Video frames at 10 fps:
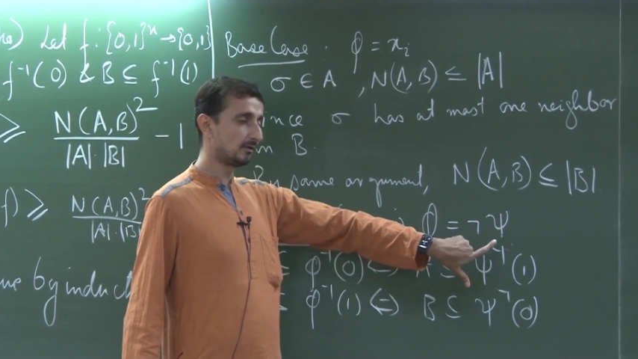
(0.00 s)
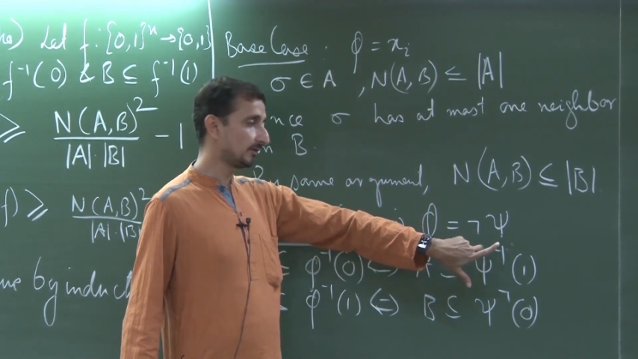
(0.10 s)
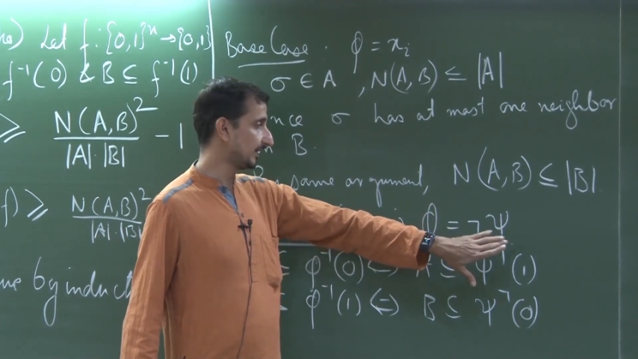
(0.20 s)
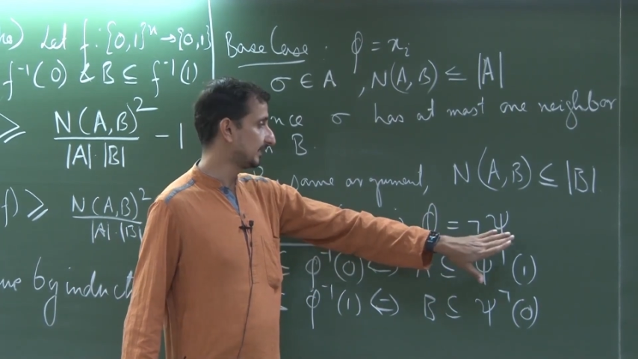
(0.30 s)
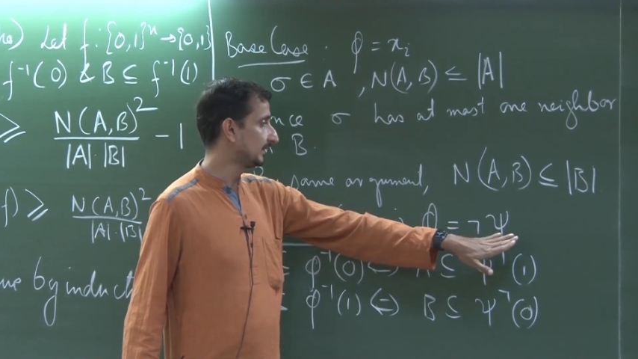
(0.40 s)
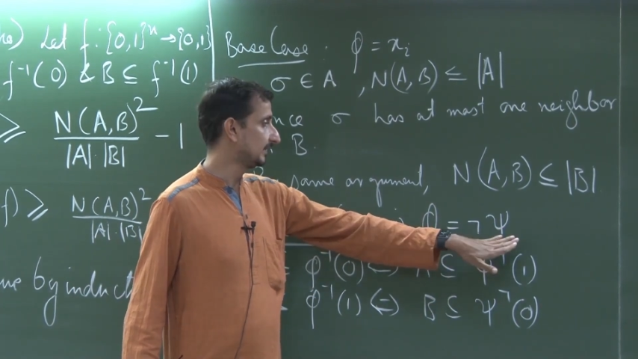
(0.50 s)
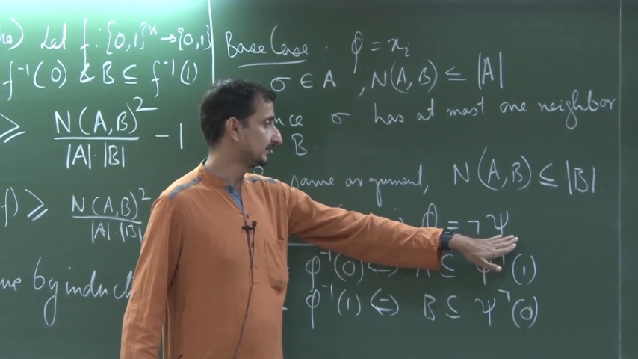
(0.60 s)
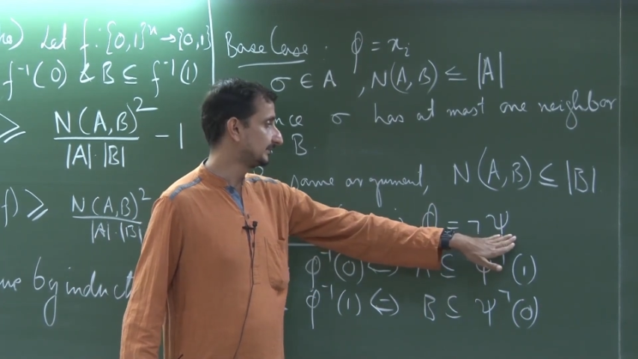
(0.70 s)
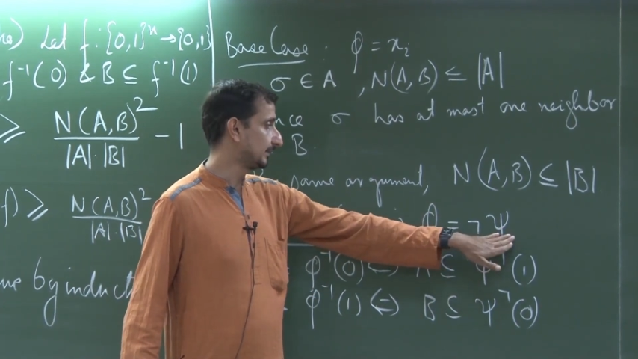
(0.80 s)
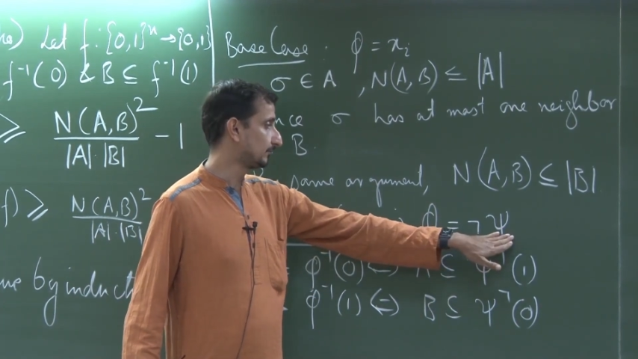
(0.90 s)
Okay.
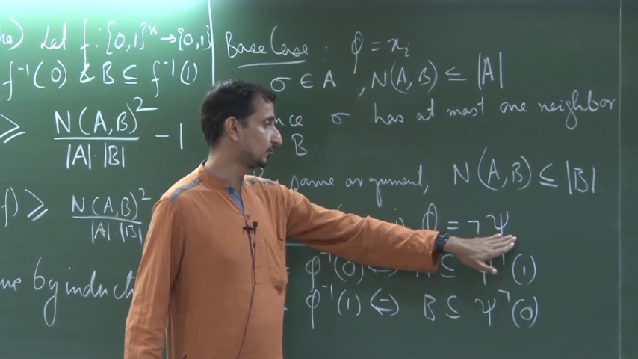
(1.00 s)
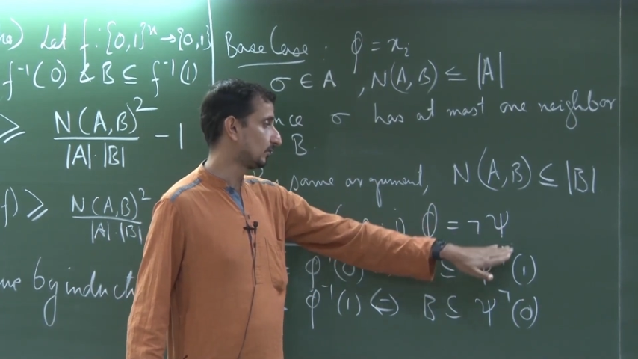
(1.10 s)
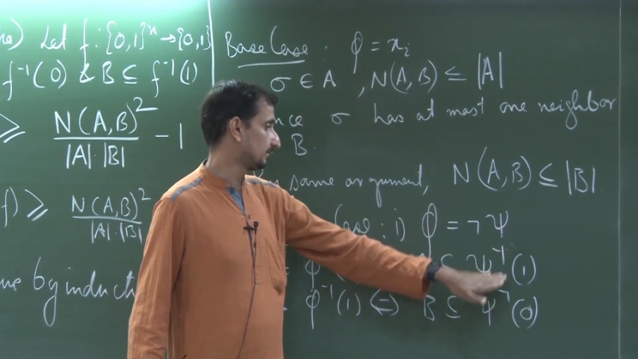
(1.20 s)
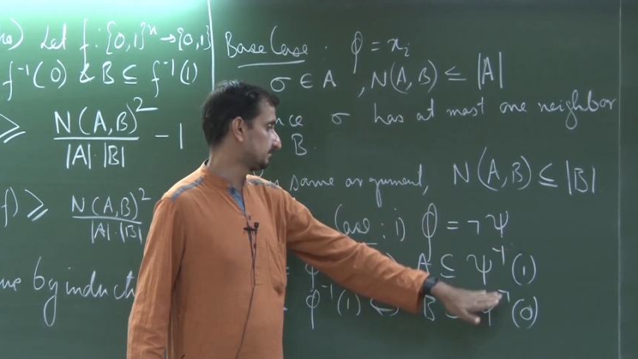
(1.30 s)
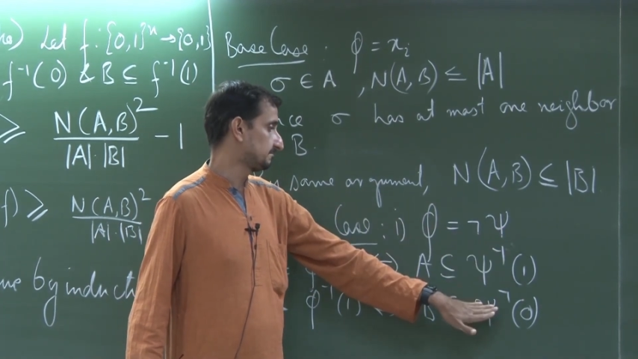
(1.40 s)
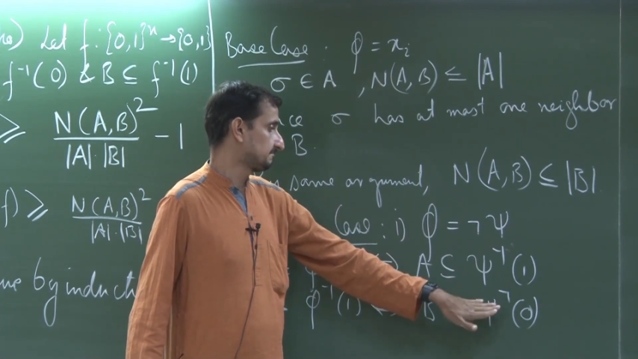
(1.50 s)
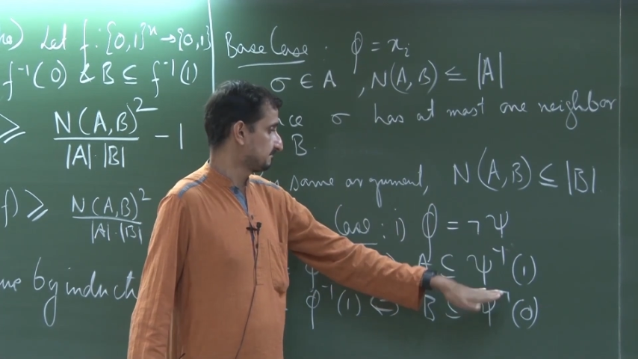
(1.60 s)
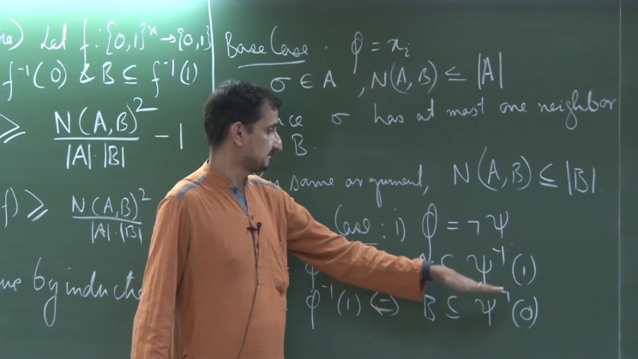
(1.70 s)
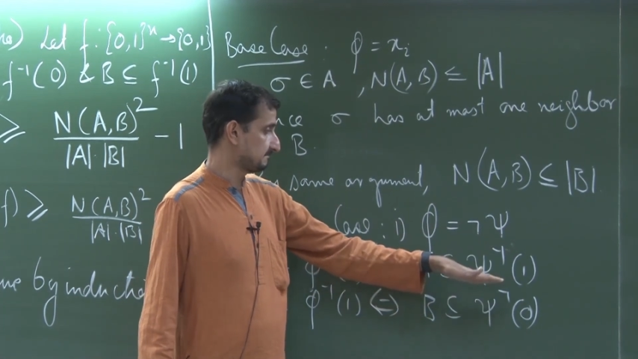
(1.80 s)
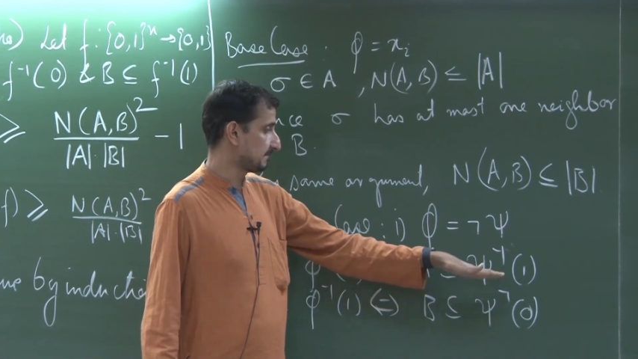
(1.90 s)
Therefore,
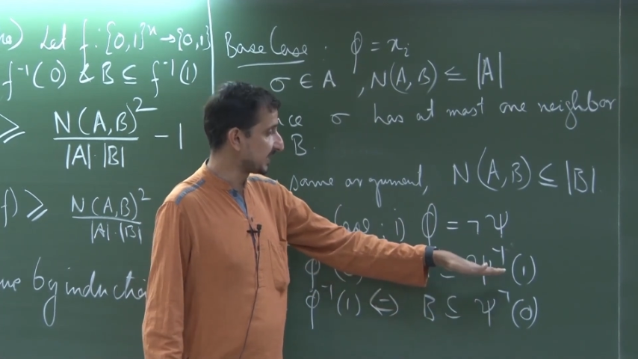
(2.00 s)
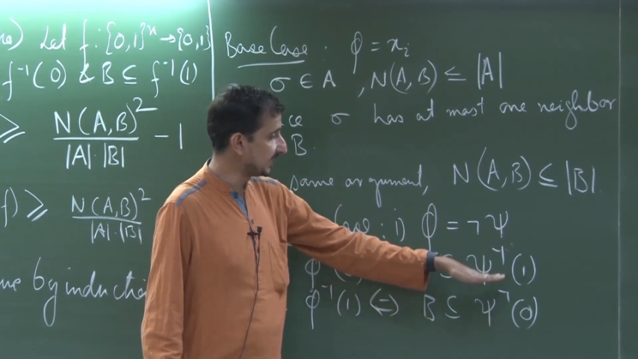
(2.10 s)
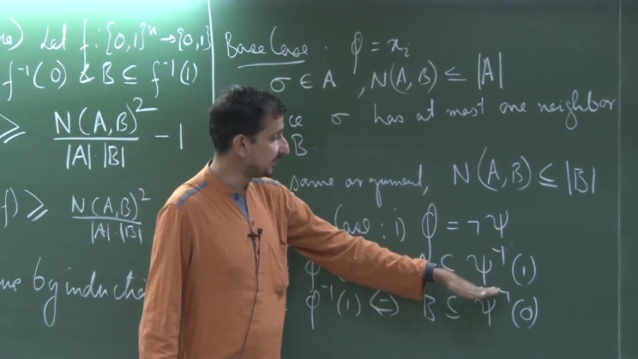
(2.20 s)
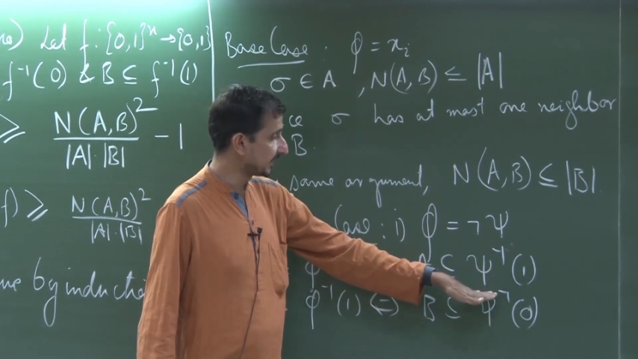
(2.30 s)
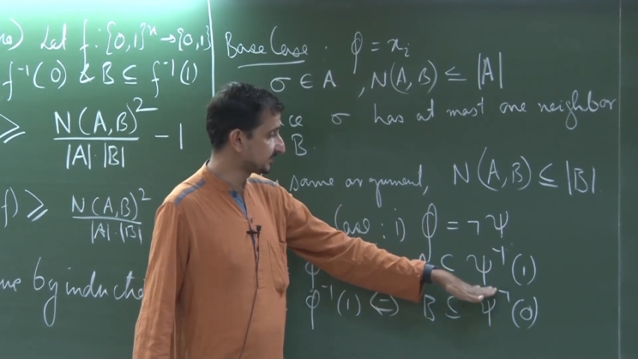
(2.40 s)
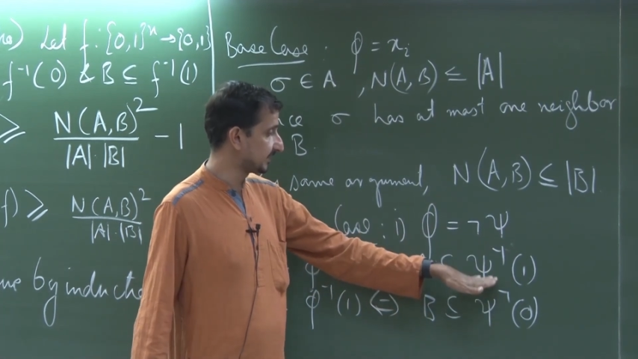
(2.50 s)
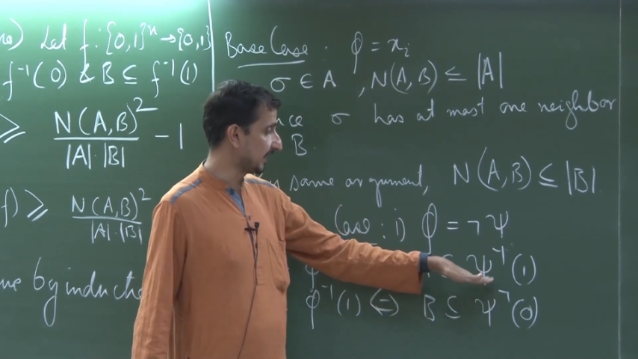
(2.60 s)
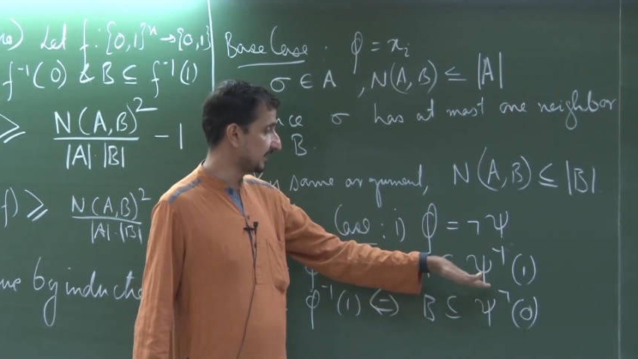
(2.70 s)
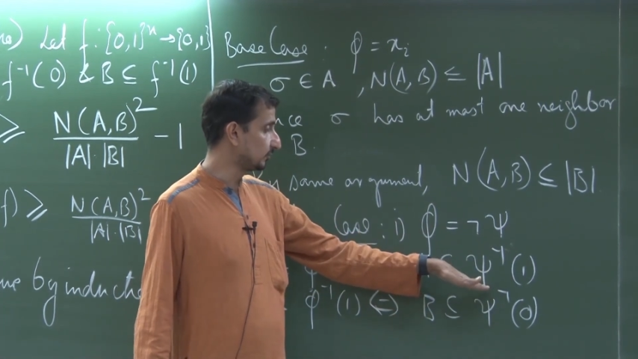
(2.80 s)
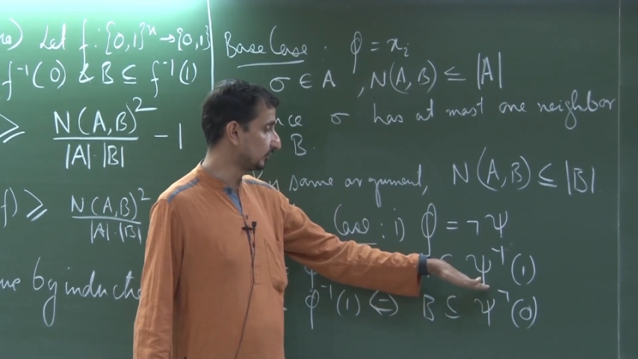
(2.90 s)
by
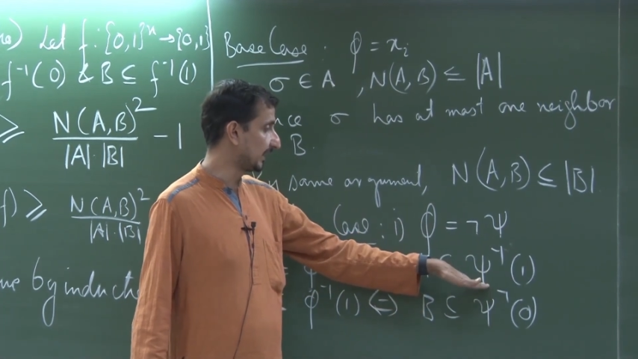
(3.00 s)
induction I know